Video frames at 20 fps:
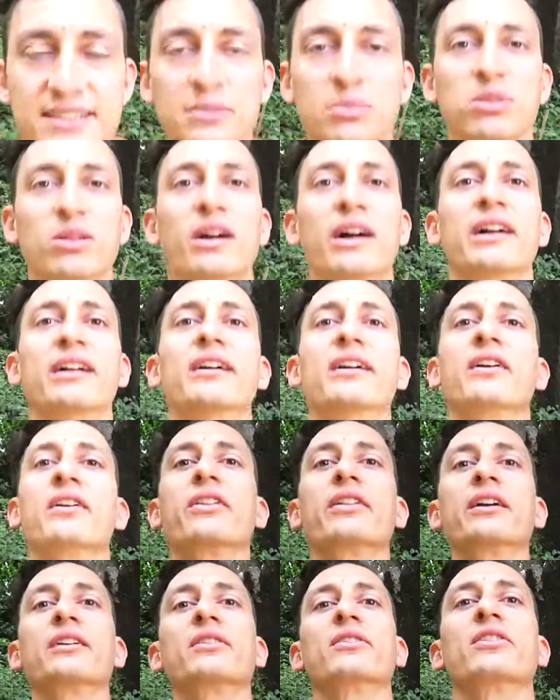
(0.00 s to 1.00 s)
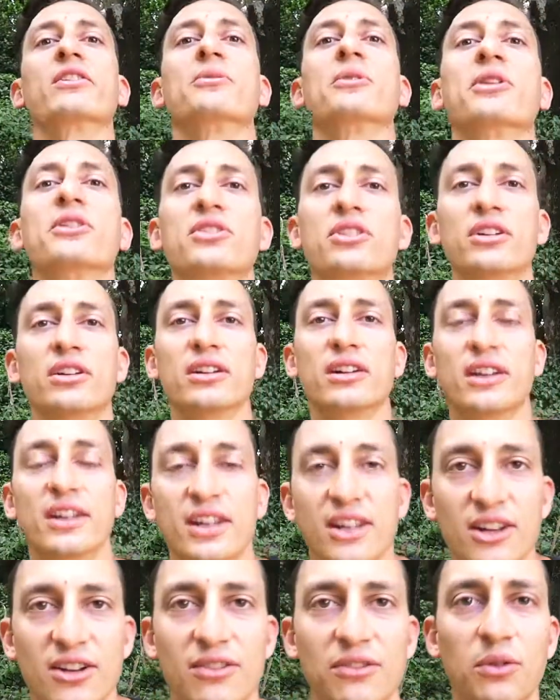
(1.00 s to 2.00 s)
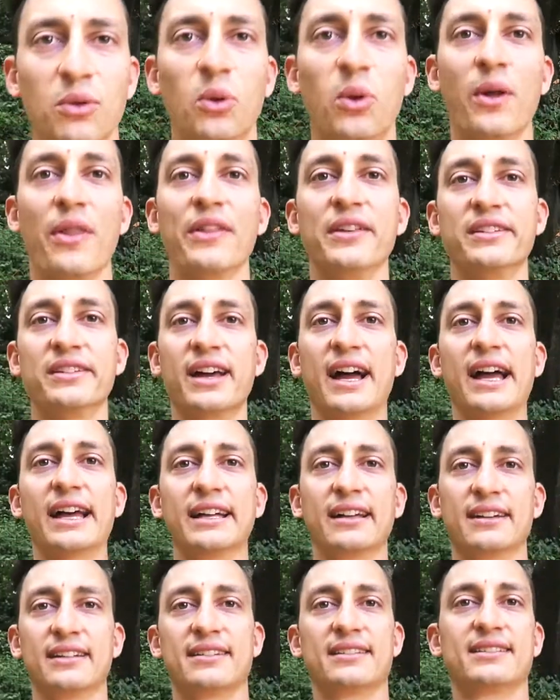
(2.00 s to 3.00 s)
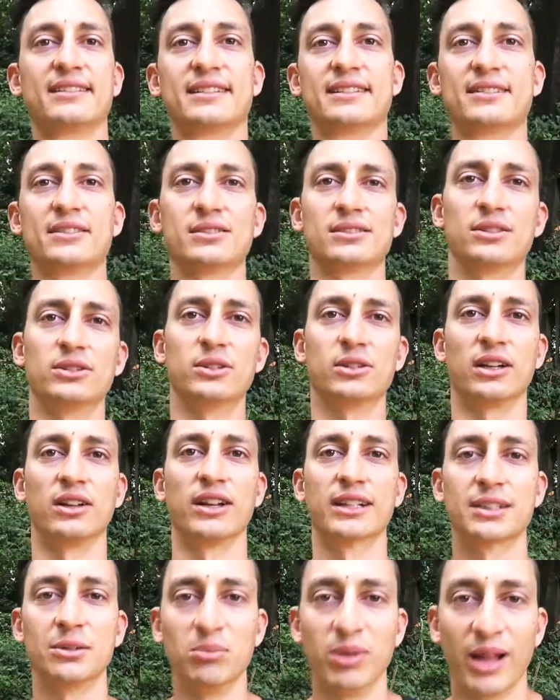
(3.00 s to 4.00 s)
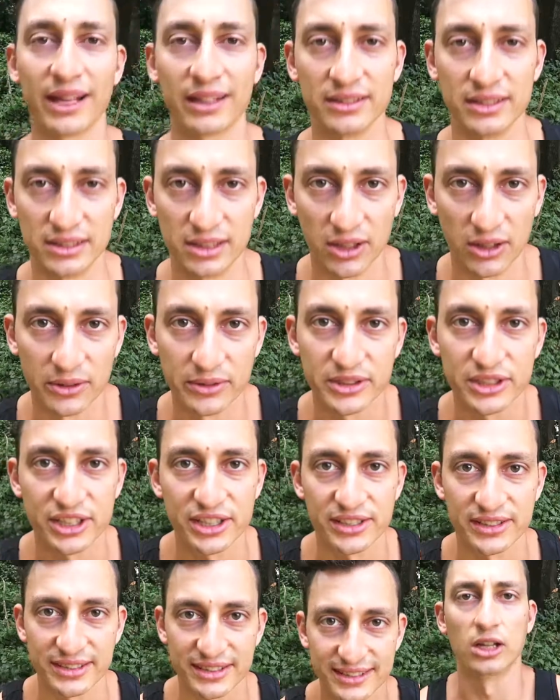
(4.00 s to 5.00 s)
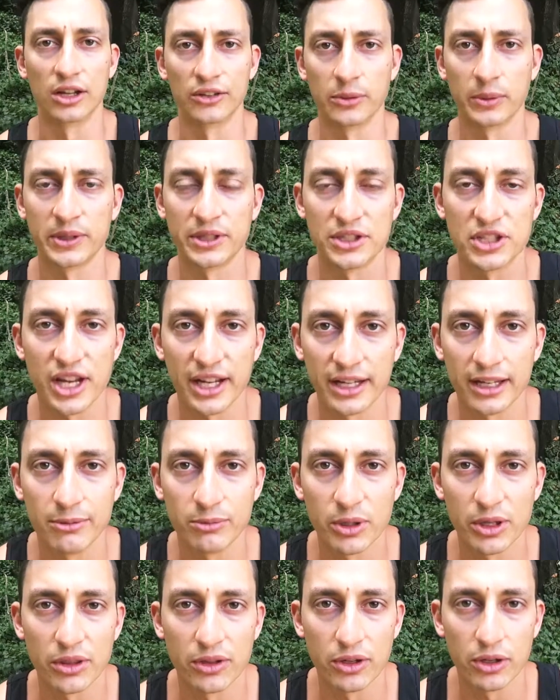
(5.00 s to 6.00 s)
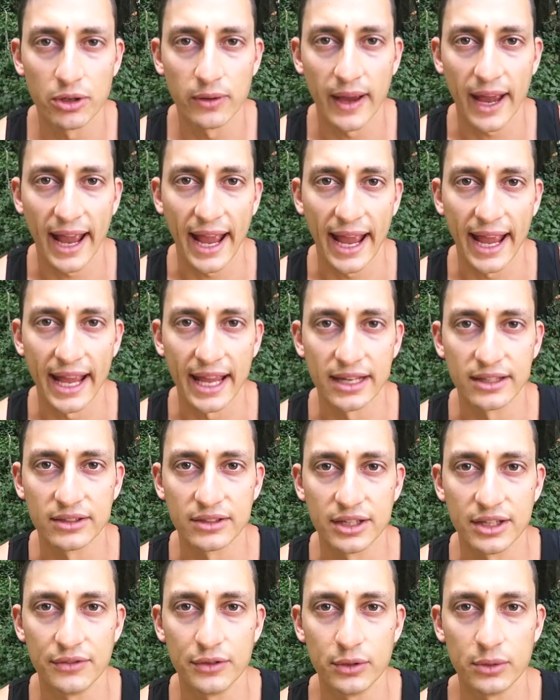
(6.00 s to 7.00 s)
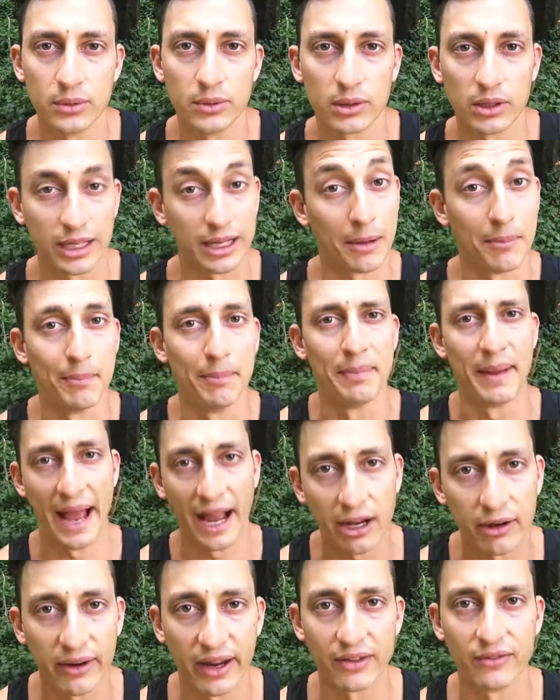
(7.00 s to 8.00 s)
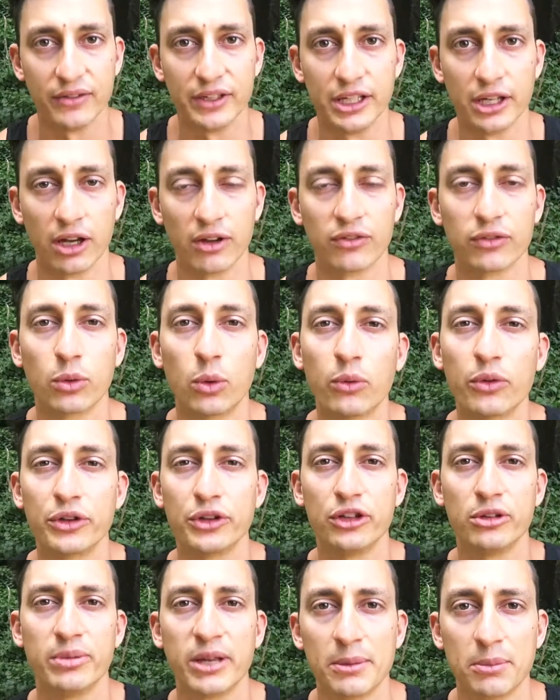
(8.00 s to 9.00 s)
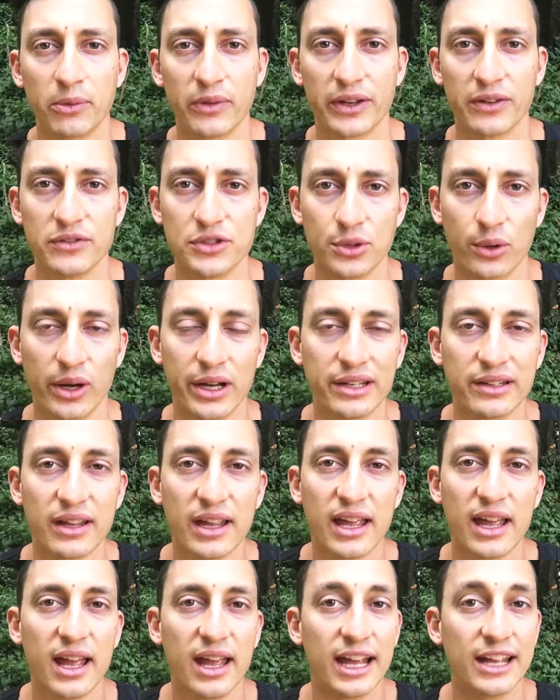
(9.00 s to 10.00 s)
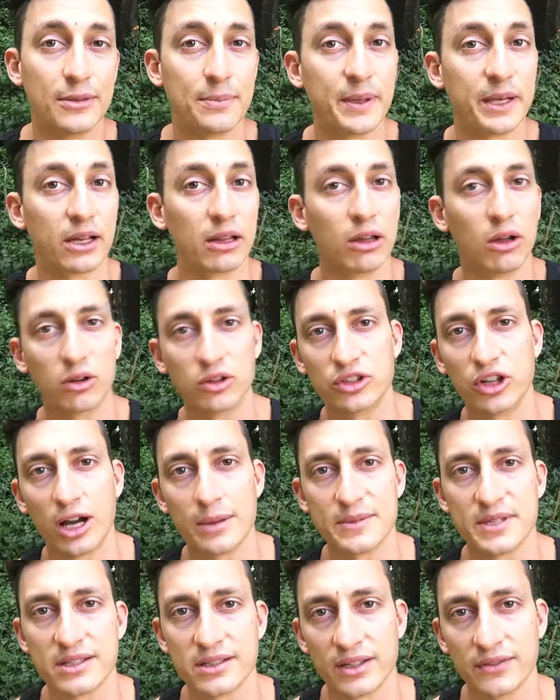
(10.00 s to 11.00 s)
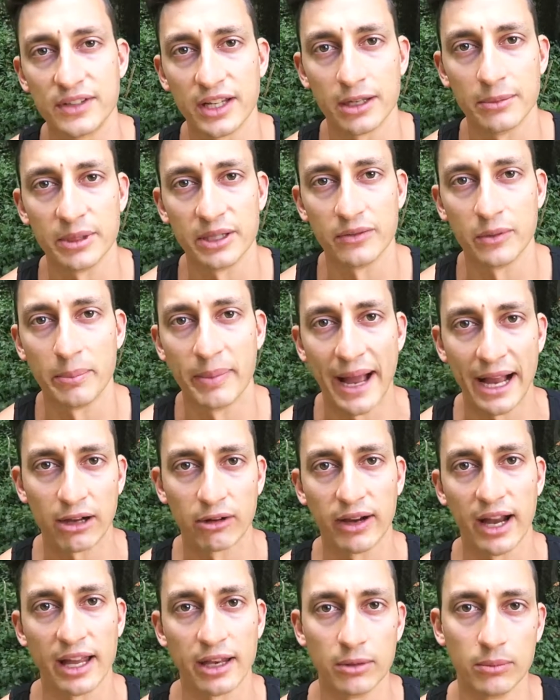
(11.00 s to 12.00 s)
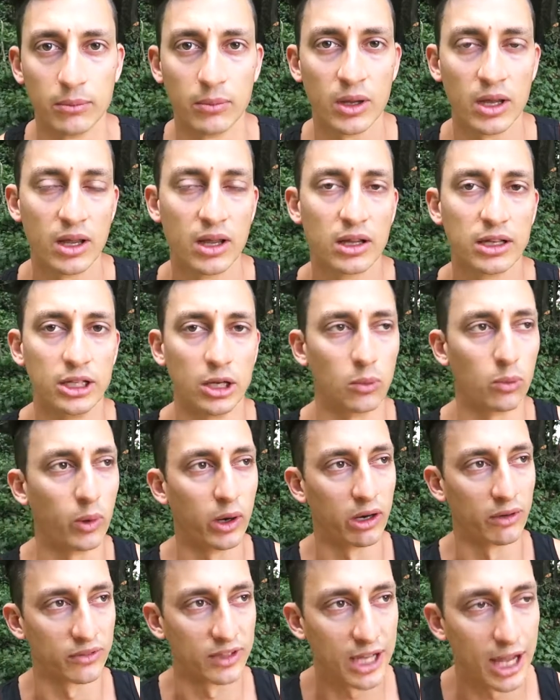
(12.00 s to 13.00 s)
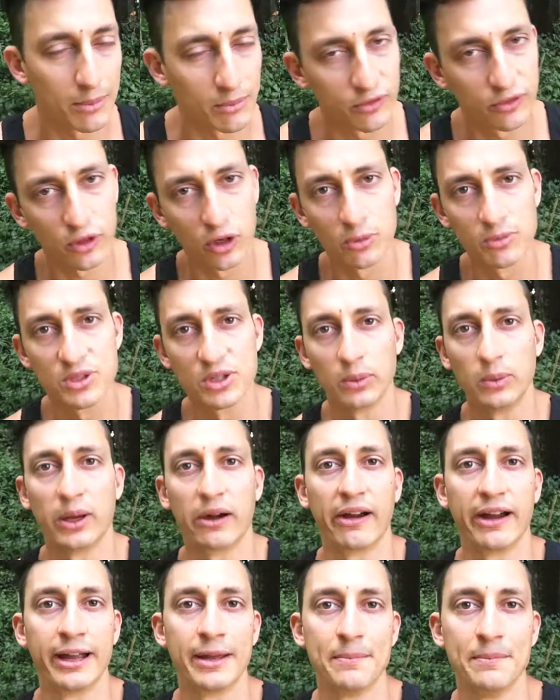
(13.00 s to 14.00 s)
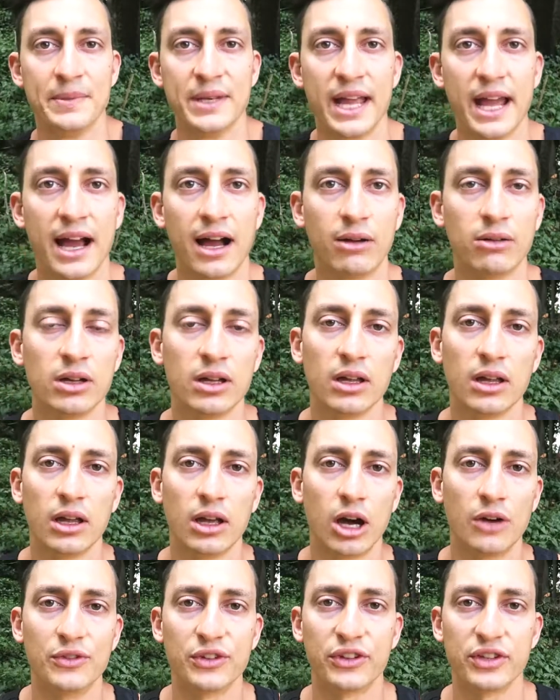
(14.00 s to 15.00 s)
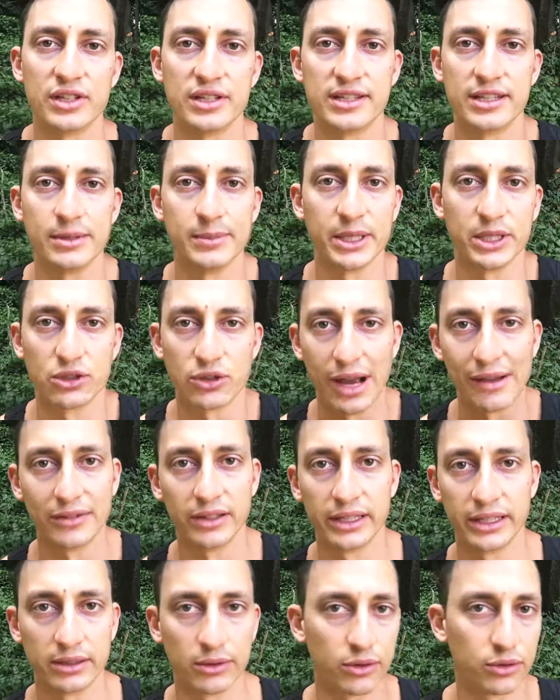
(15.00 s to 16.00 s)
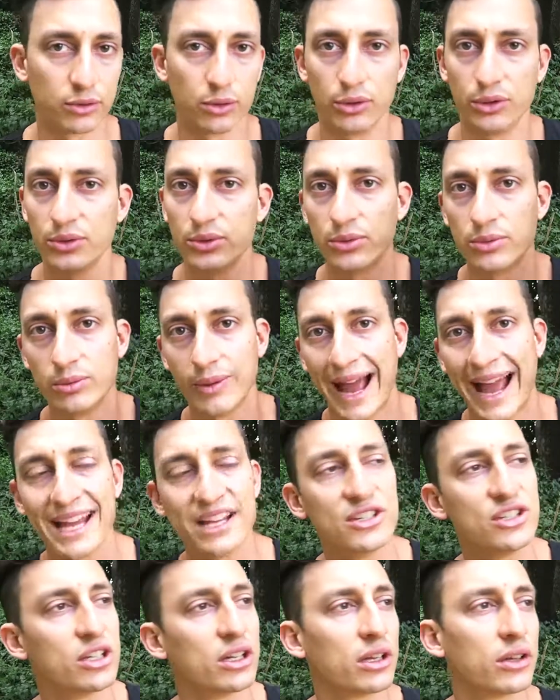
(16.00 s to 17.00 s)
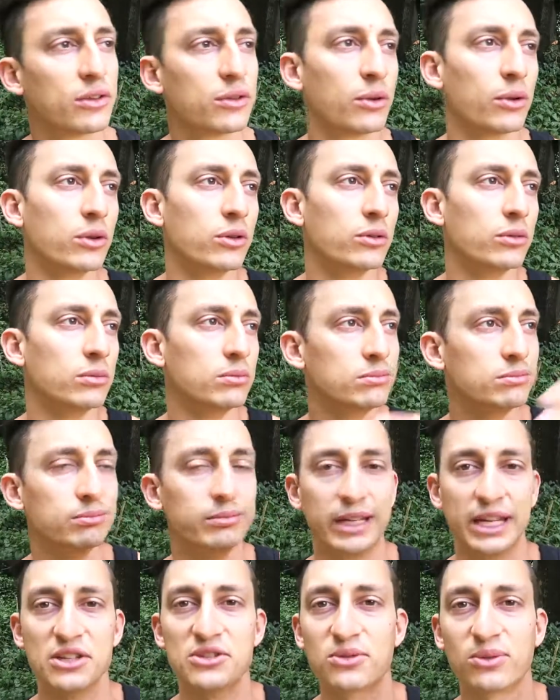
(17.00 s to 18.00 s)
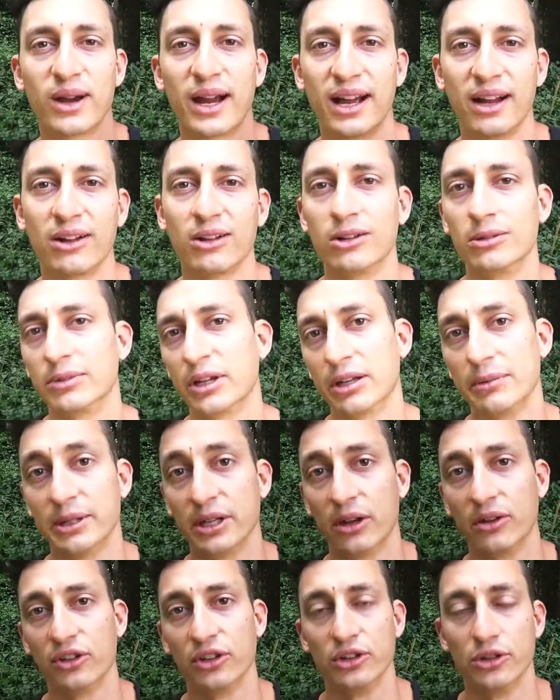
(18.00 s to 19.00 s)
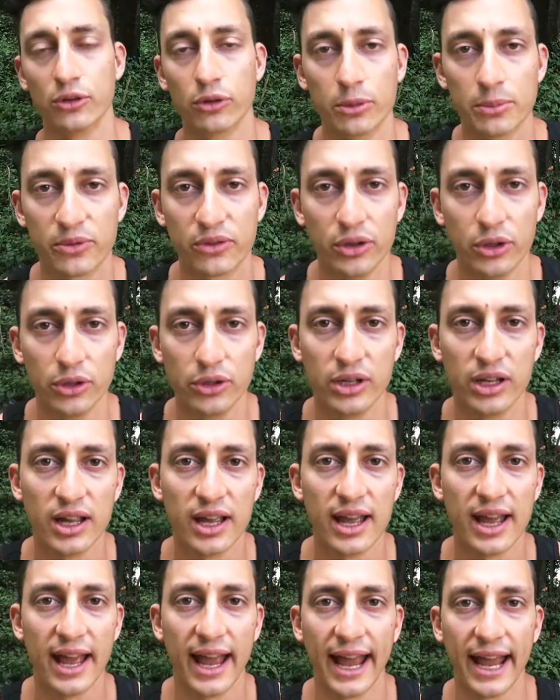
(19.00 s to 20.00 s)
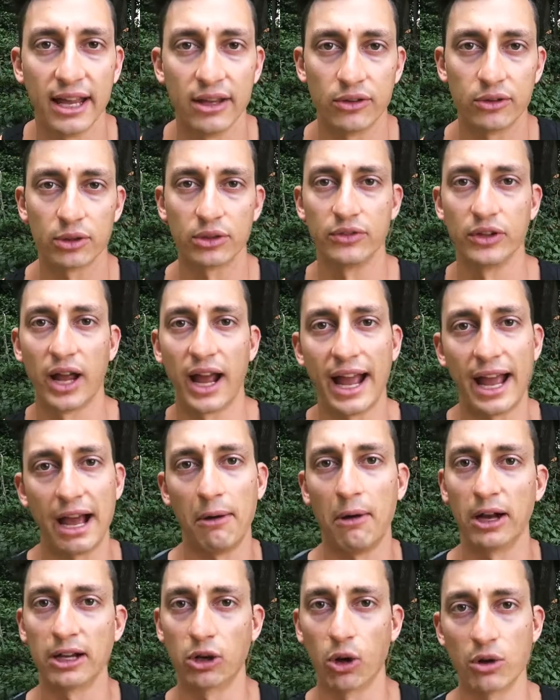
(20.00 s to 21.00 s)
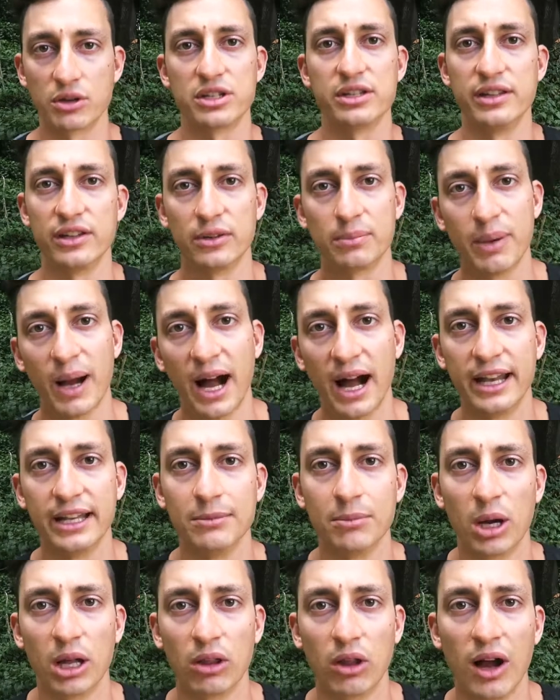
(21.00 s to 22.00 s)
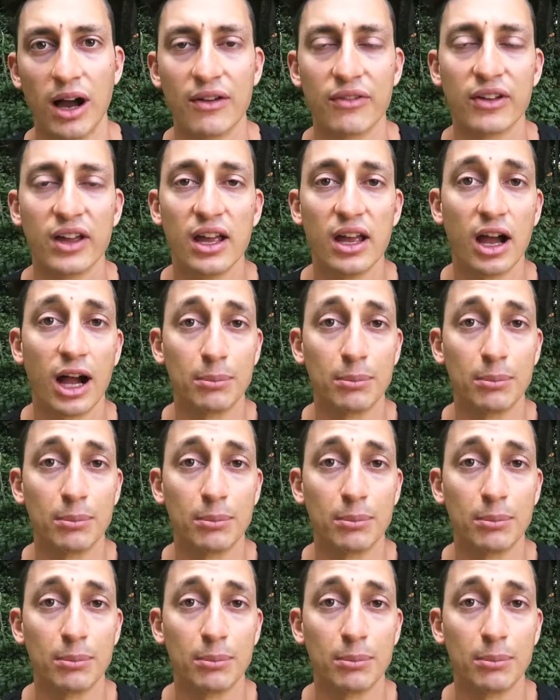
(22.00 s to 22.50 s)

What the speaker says: Supply Co. Thank you so much for the tank. It's looking good. I like the black and the gold. Cheers. Guys, I wanted to check in with you and give you like a background video for all the new people that have joined. It's been a long time since I've done a bit of a background and where I've come from to where I am now. Obviously you see me traveling through Asia, through Israel. I'm going to be going to Europe soon, and sort of how I got to this part in my life.